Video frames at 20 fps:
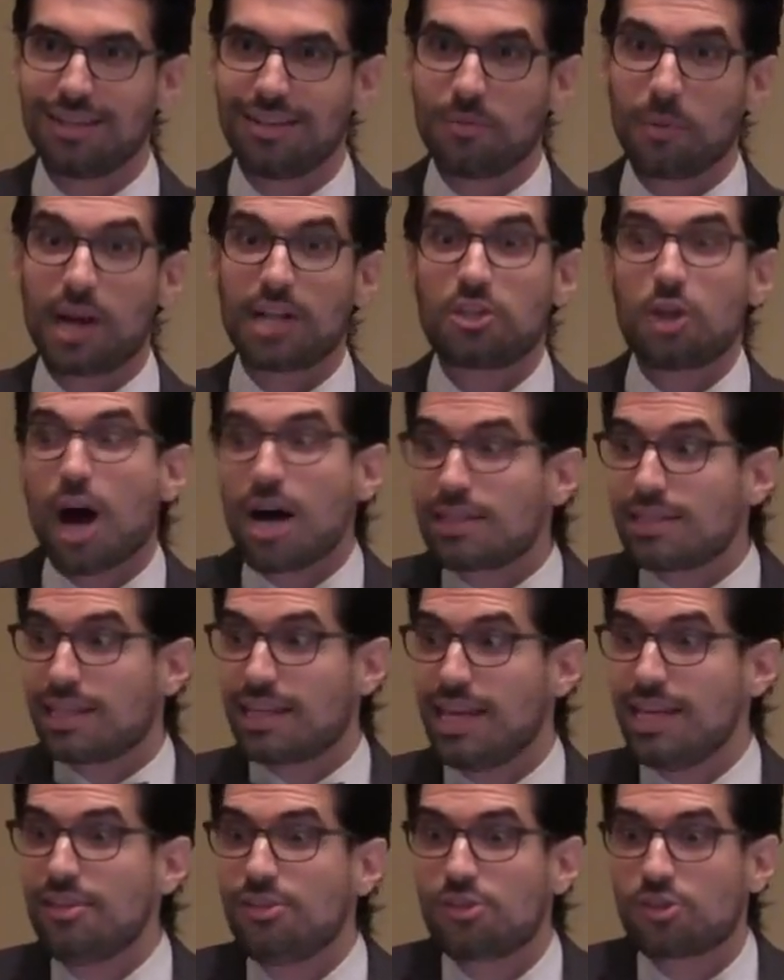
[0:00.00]
When I talk to
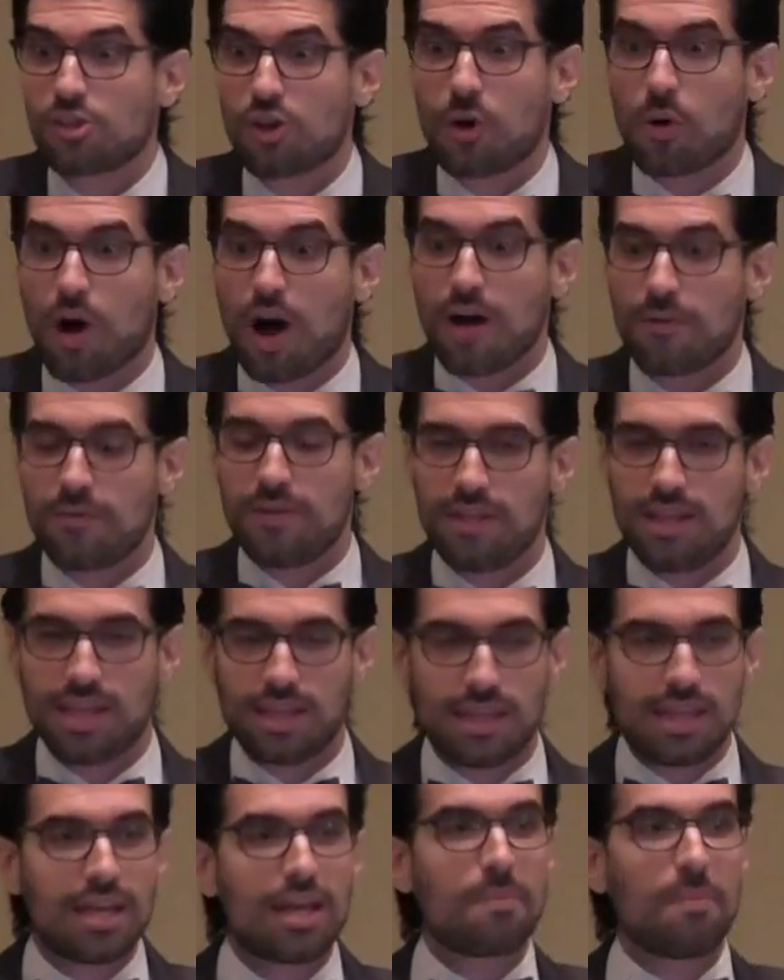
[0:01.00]
kids so often, they
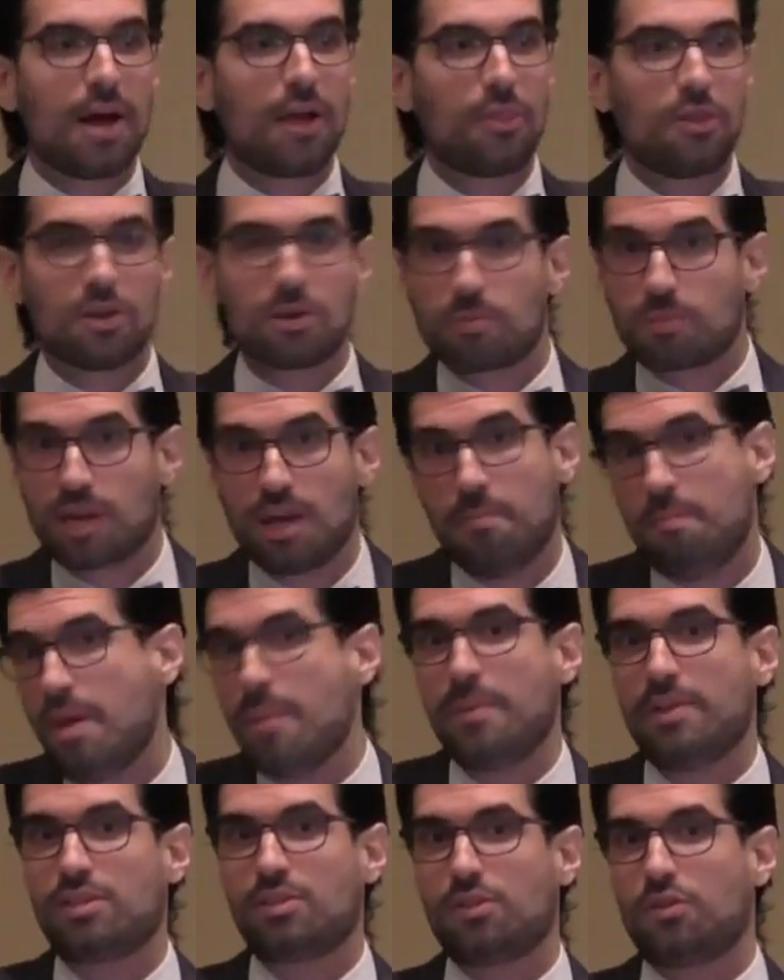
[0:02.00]
think about their
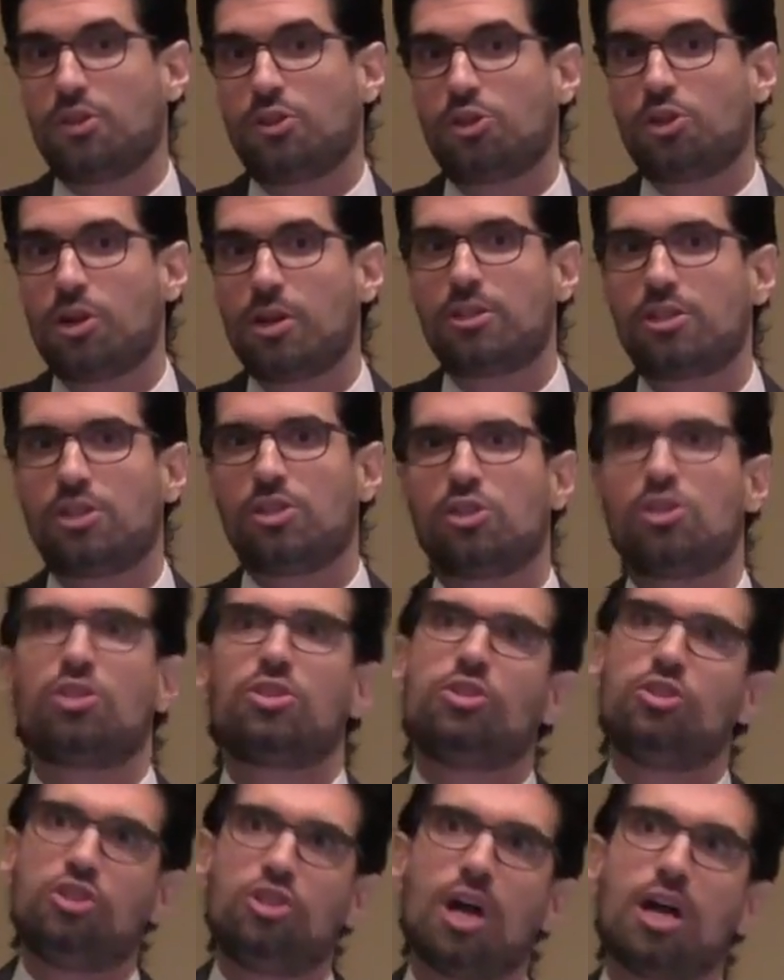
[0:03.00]
commitments to the church as
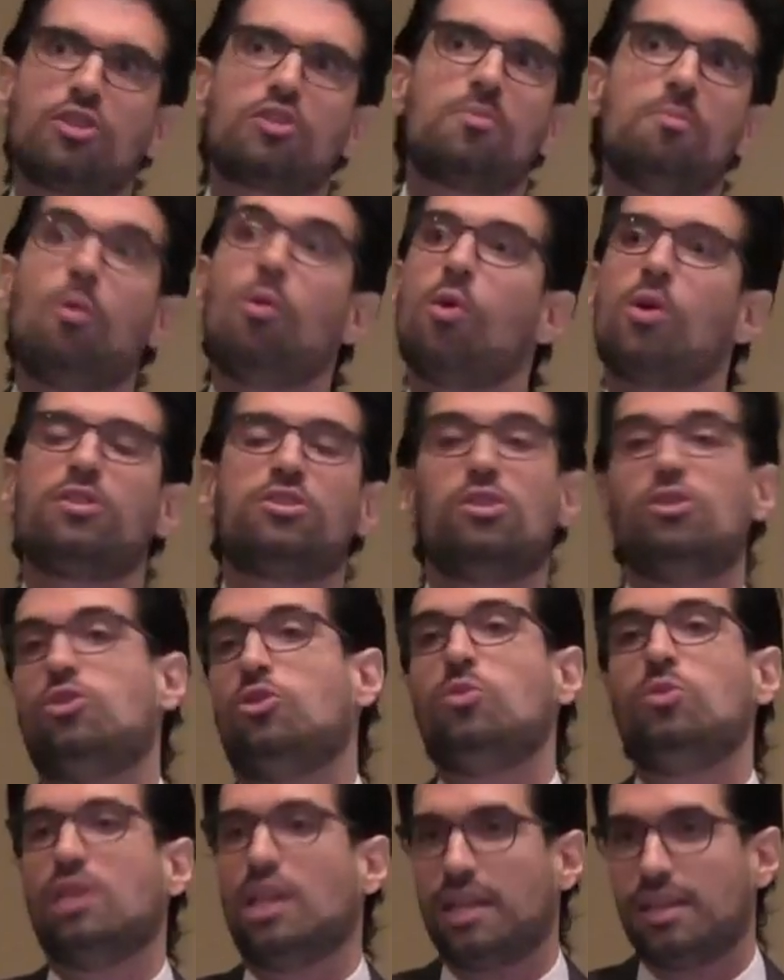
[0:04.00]
just more
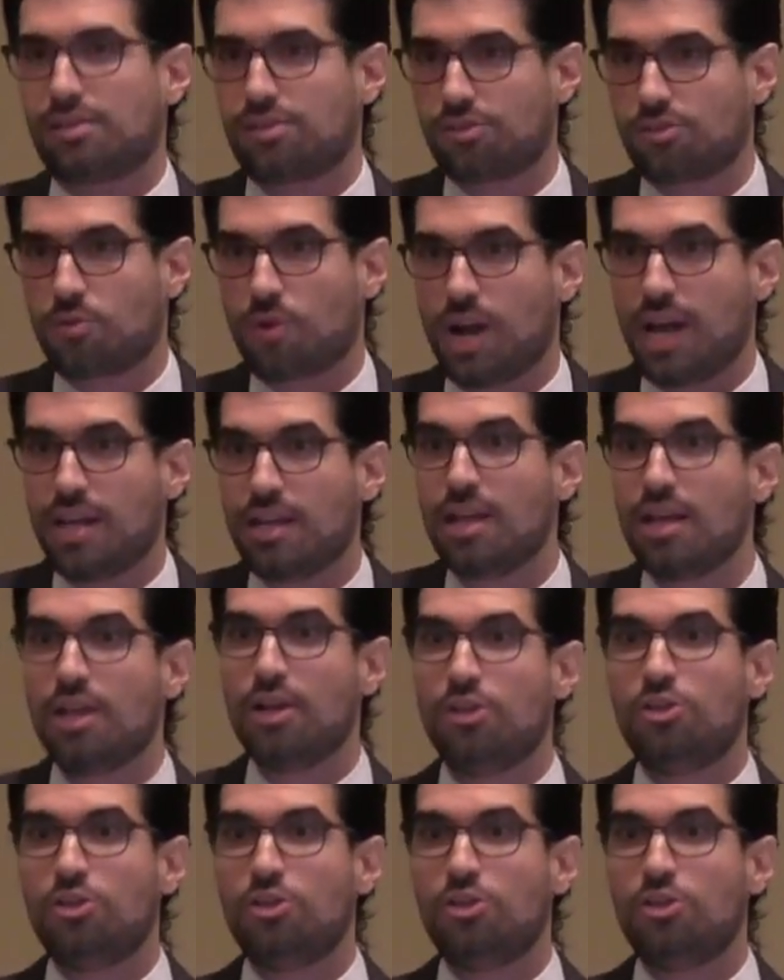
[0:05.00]
to-do lists, right?